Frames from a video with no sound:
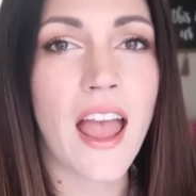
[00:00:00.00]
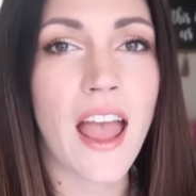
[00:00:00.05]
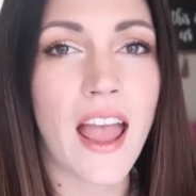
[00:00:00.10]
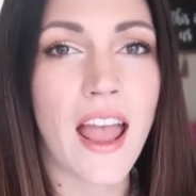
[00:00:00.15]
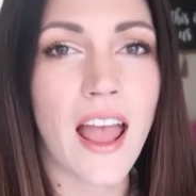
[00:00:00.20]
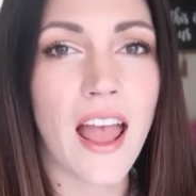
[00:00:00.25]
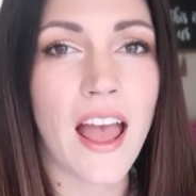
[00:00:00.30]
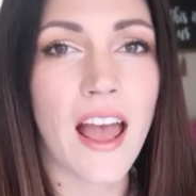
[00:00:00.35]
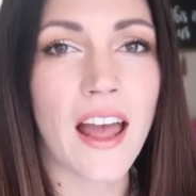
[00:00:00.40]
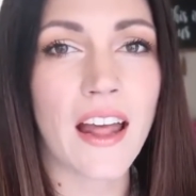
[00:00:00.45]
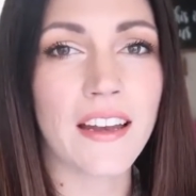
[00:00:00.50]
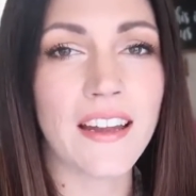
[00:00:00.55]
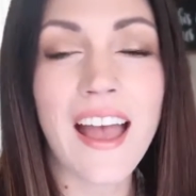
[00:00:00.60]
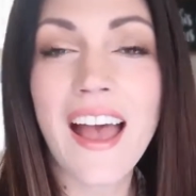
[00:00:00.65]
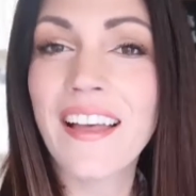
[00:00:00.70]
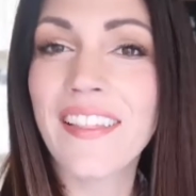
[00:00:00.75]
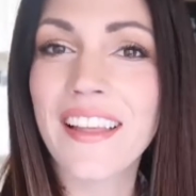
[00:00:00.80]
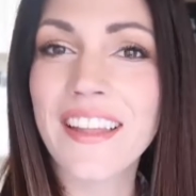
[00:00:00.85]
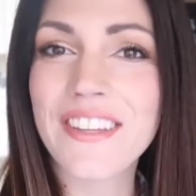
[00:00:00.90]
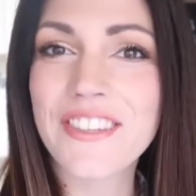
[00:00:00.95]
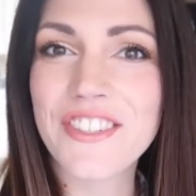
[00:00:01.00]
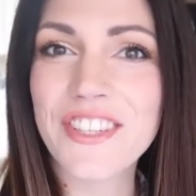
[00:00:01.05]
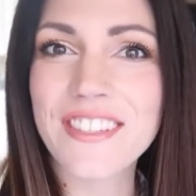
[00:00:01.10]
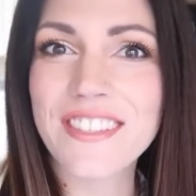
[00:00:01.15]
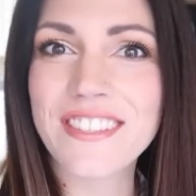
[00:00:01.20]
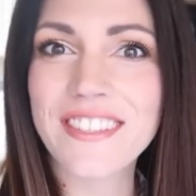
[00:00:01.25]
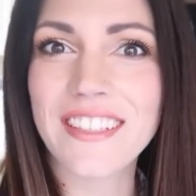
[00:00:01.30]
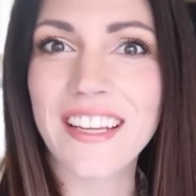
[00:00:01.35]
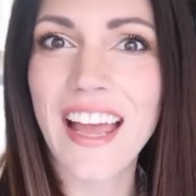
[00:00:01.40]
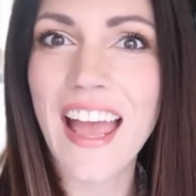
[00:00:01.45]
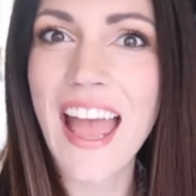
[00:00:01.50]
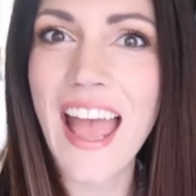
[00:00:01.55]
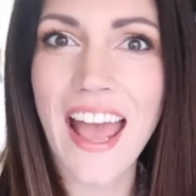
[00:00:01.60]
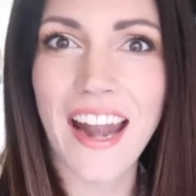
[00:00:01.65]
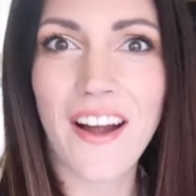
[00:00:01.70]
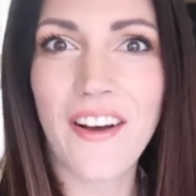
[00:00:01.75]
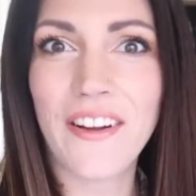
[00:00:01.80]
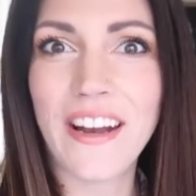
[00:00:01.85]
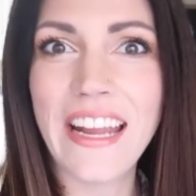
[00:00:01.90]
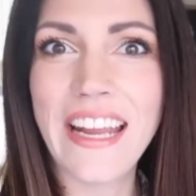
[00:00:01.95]
and yeah, let's just
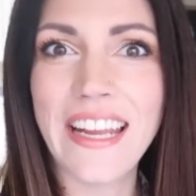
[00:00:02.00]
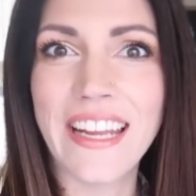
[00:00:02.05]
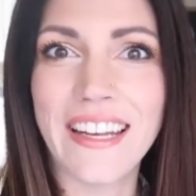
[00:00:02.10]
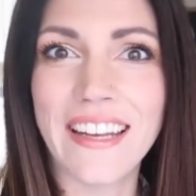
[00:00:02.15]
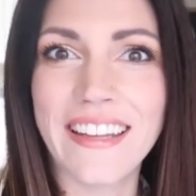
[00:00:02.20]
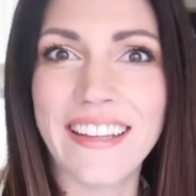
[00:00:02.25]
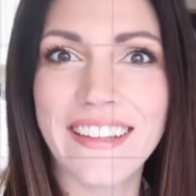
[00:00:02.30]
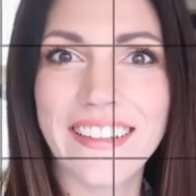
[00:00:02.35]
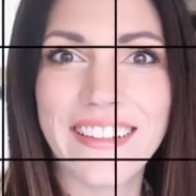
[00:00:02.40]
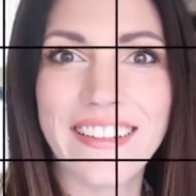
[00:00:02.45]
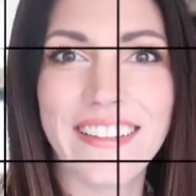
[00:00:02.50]
head on in.